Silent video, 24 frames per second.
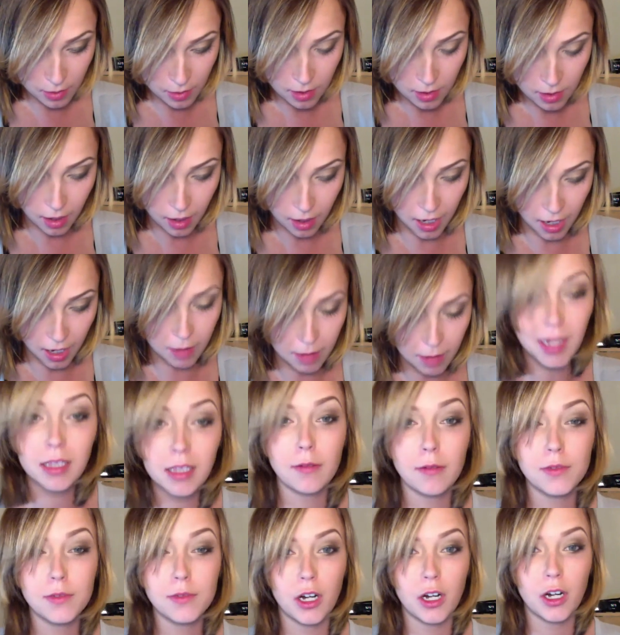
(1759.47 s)
I love
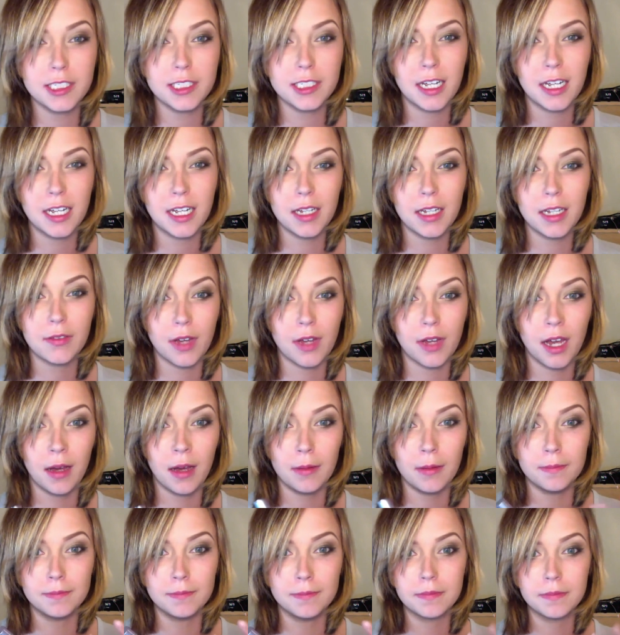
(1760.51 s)
Tarte. It's kind
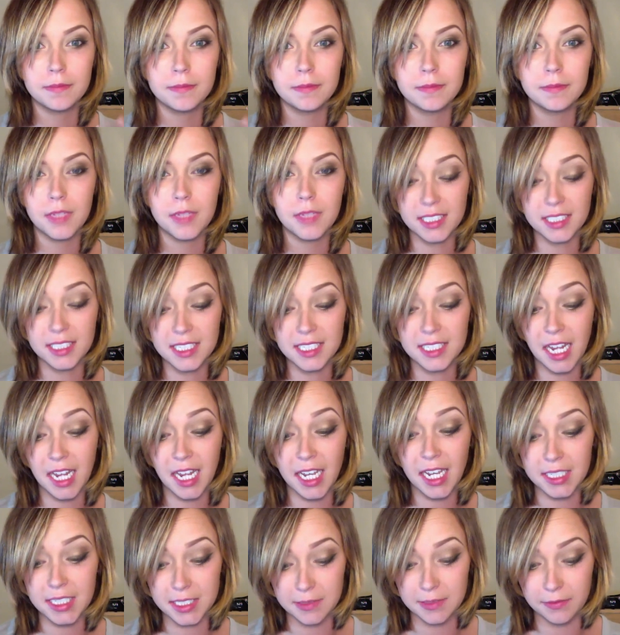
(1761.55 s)
of, it
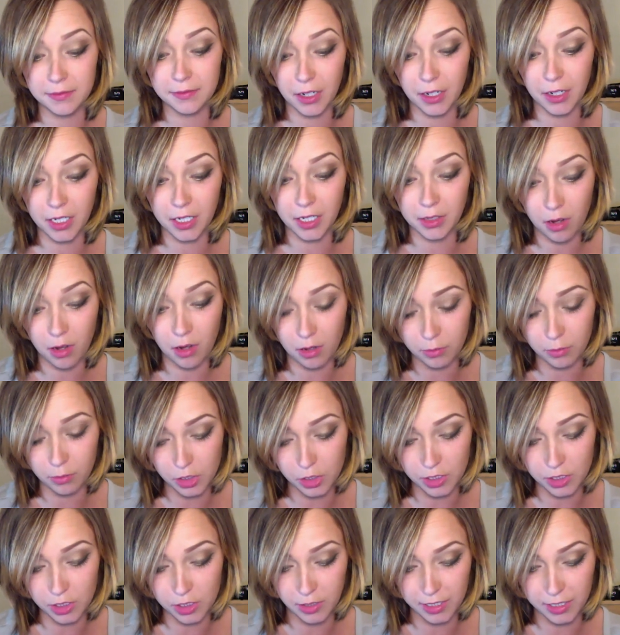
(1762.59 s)
stays very long, which is
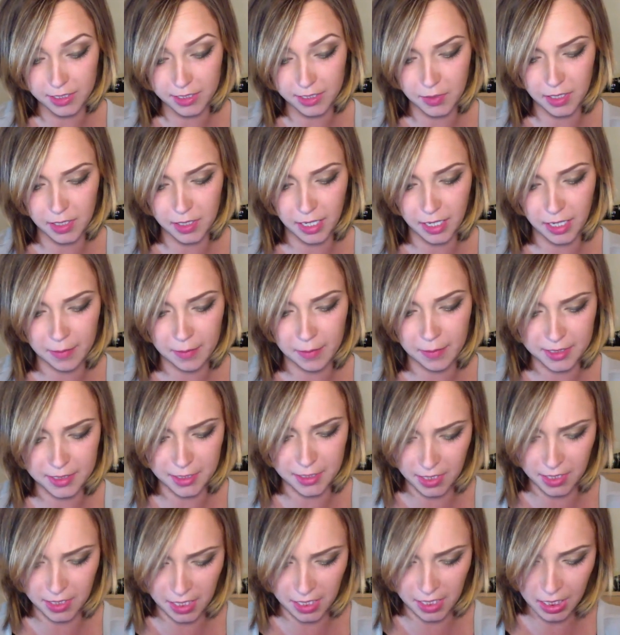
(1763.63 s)
great. It's one of the
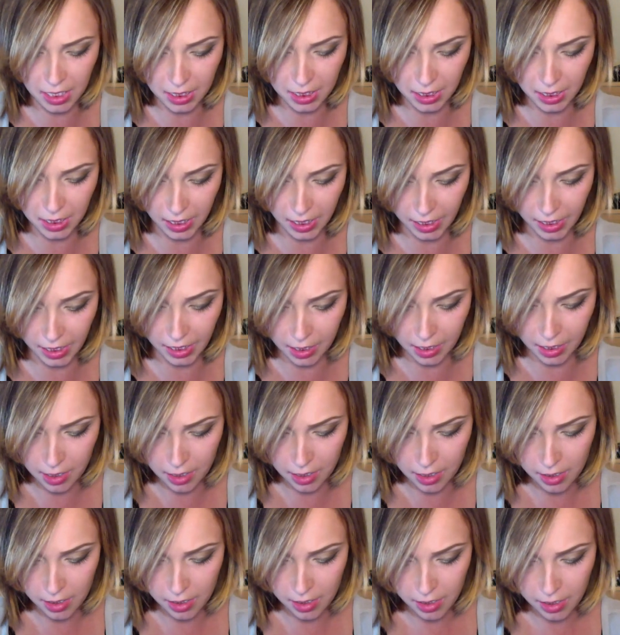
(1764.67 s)
Amazonian clay.
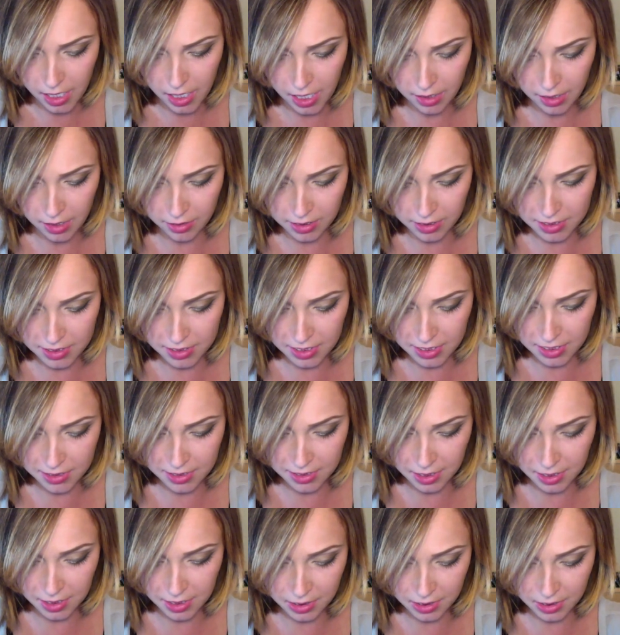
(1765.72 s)
And this is a
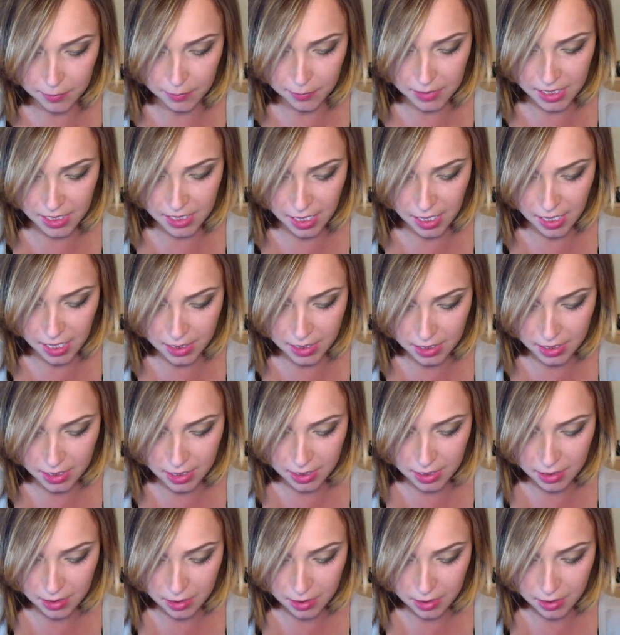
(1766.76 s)
lip tint,
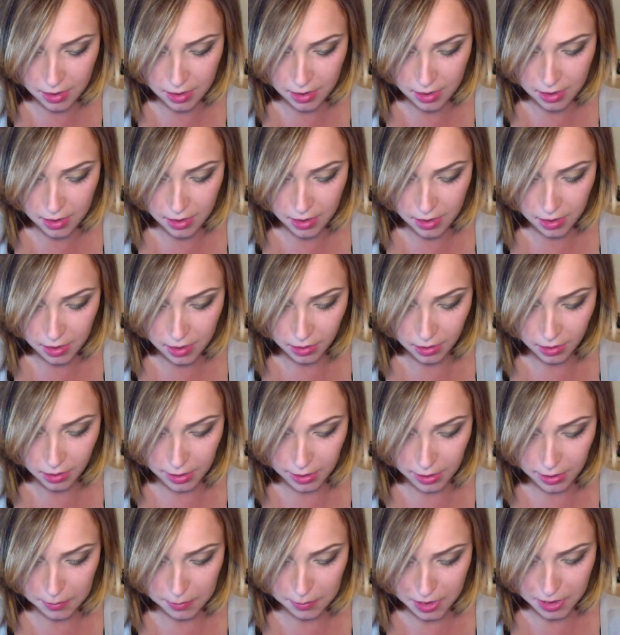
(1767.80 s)

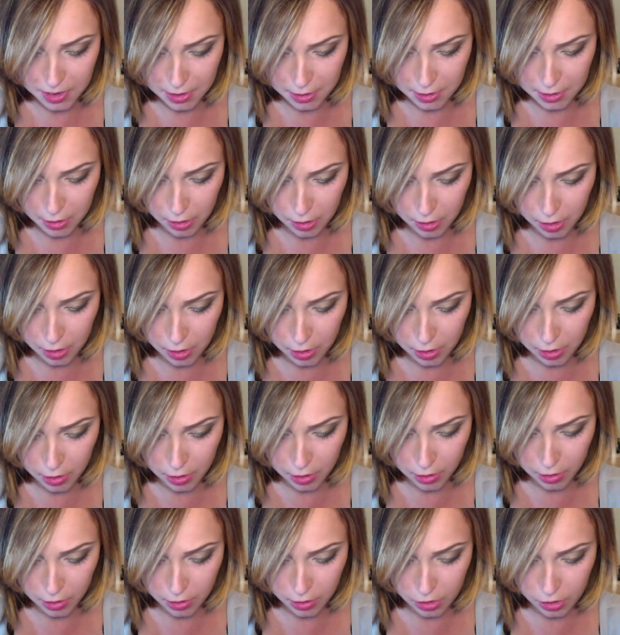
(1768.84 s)

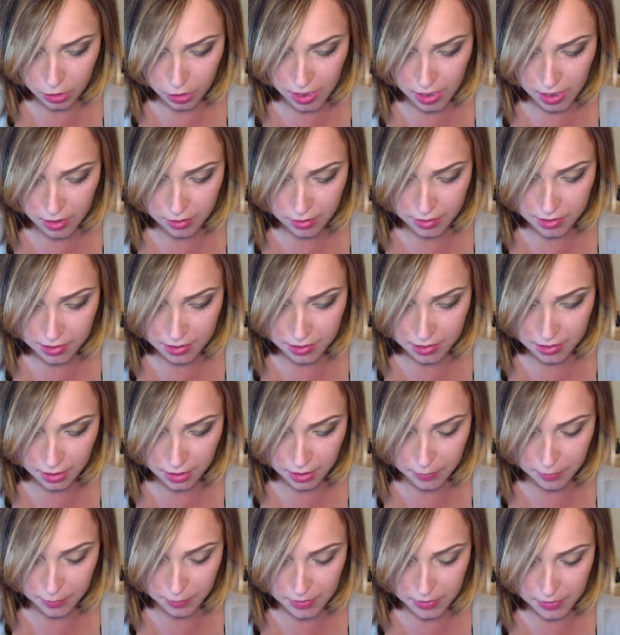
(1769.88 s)
LipSurgence lip
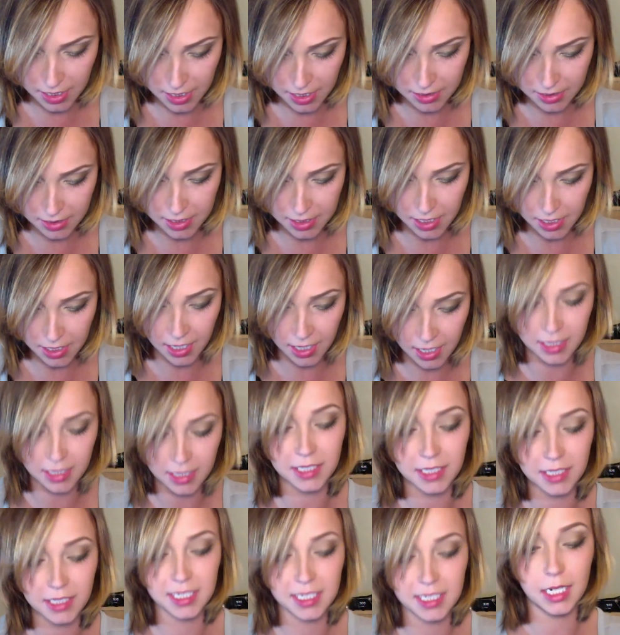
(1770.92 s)
tint, and
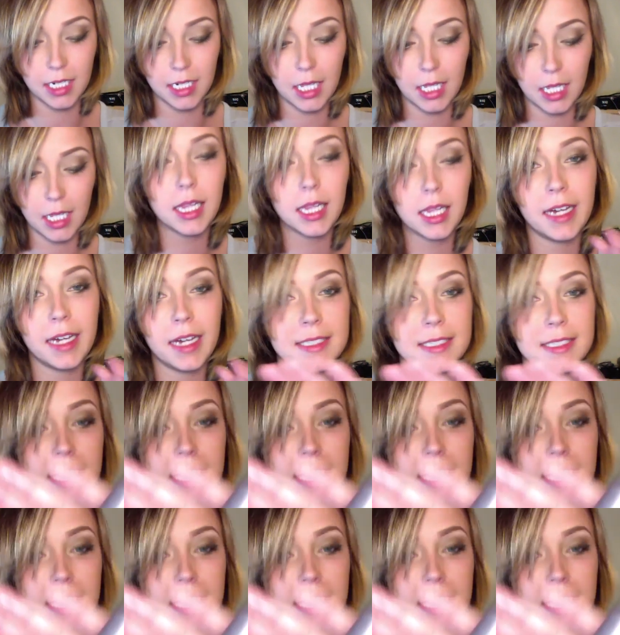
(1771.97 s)
it's in Classy.